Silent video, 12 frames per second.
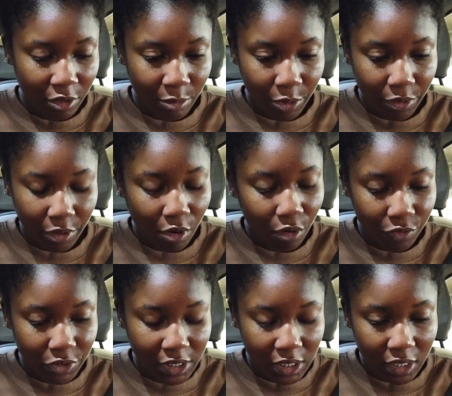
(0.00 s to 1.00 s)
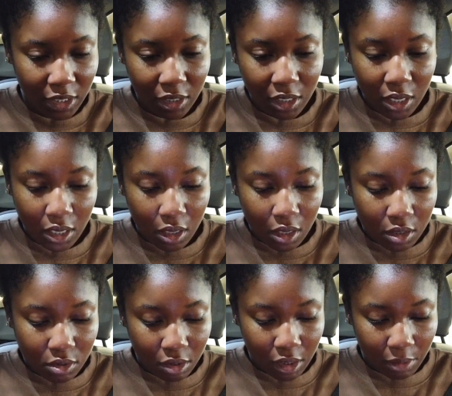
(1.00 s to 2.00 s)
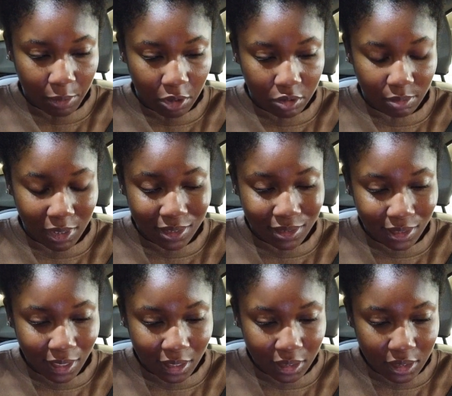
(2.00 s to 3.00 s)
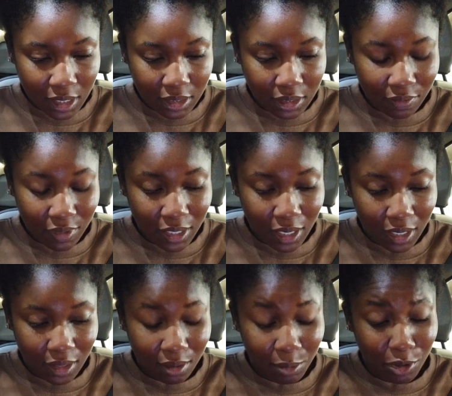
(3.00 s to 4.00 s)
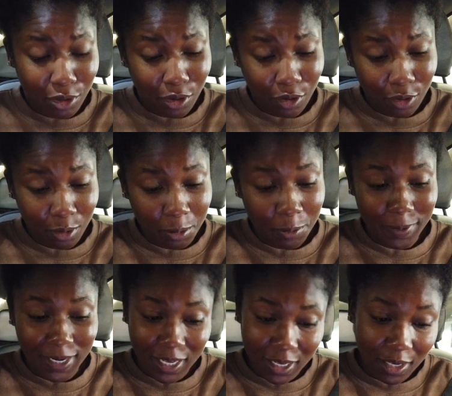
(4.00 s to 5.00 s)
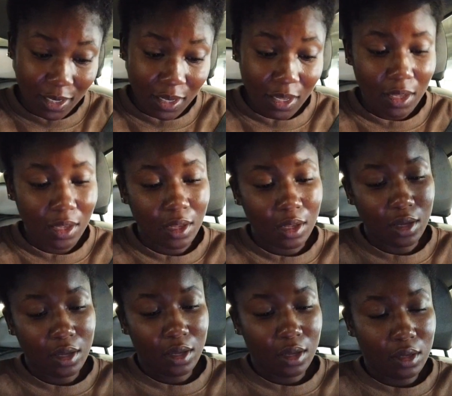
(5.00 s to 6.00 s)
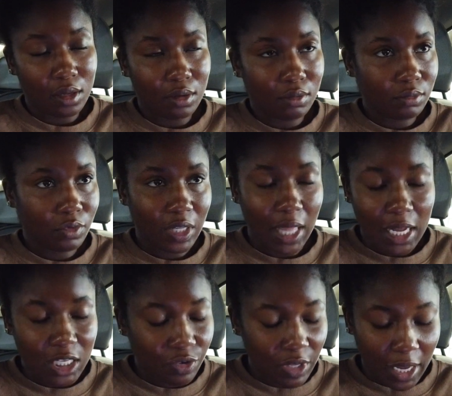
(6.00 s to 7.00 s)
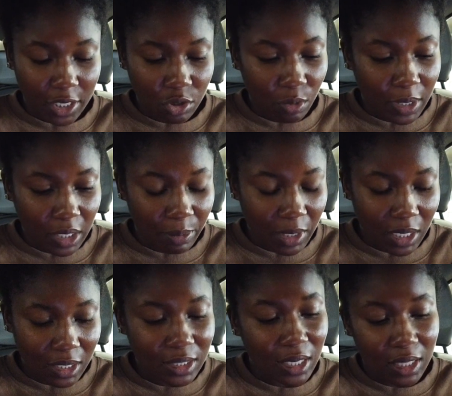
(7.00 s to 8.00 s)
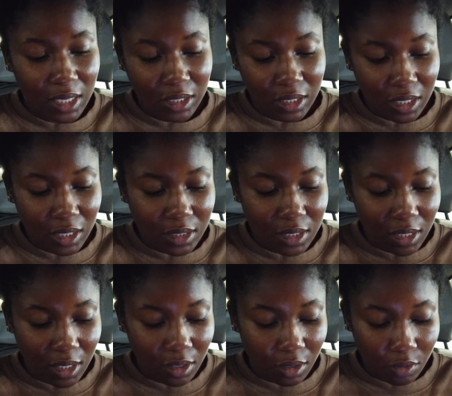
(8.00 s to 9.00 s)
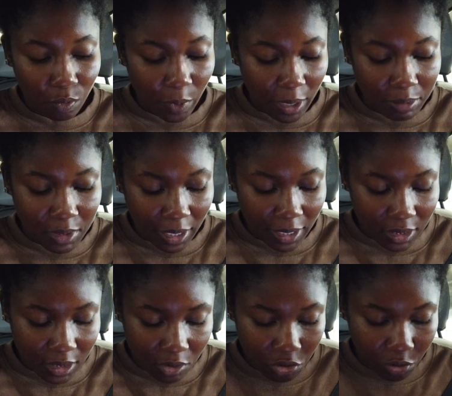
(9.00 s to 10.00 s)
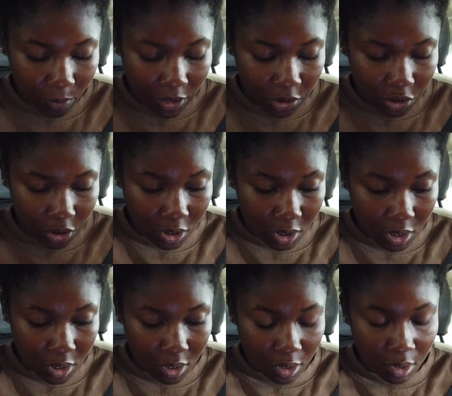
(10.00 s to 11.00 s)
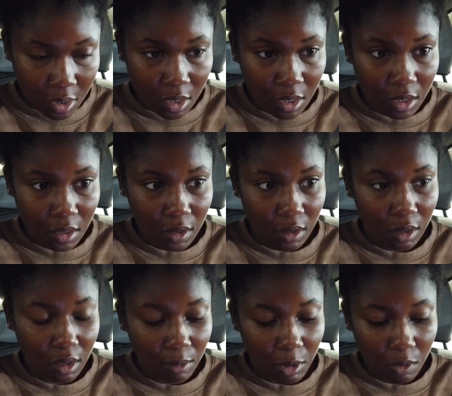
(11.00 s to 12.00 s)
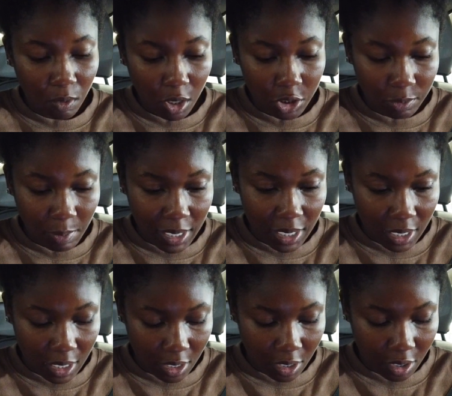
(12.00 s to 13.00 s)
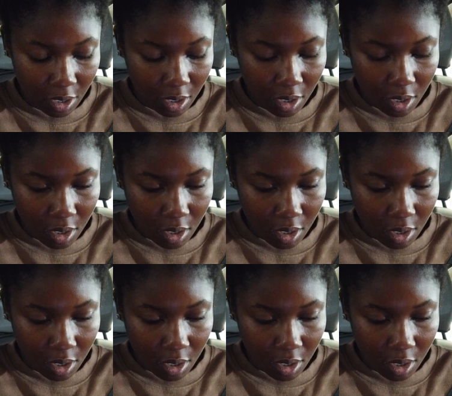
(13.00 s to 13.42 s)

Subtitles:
They're both in Culver City. So now let me go to my second test of the day. Then I'm going to go home. I'm going to eat, relax for like 20 minutes, and then get into the website situation. Then I'm going to wash my hair.